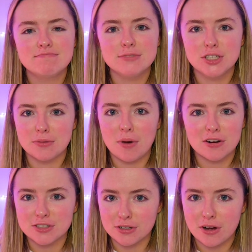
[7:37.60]
your
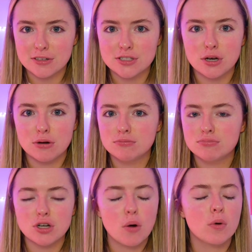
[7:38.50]
mocks you're not, so
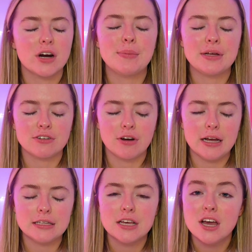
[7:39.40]
don't worry about the
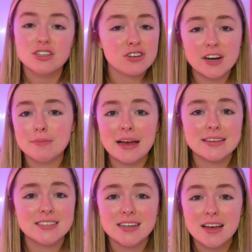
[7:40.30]
grades. Try your
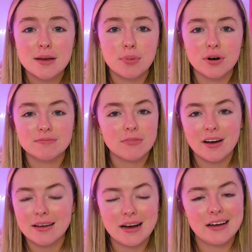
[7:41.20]
best, but
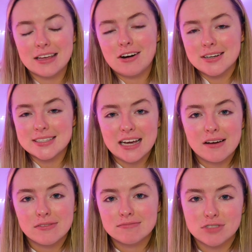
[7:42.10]
they honestly
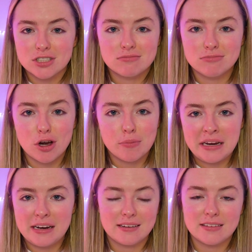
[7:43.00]
have just no
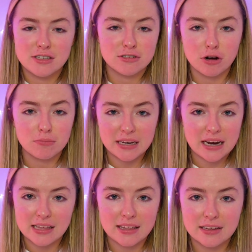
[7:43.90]
meaning and they don't mean
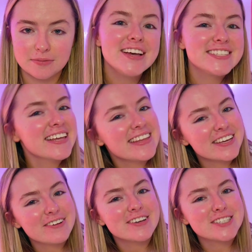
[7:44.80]
anything. So yeah, thank
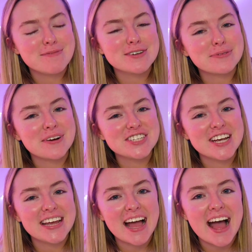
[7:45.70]
you all so much for
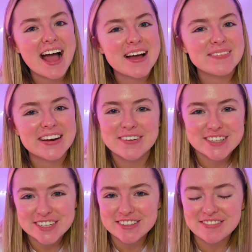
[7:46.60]
watching, and I will
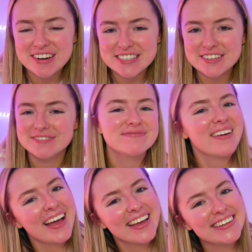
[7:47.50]
talk to you all very soon.
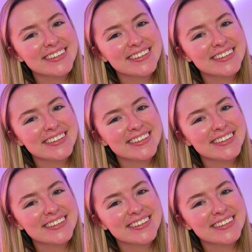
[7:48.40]
Bye!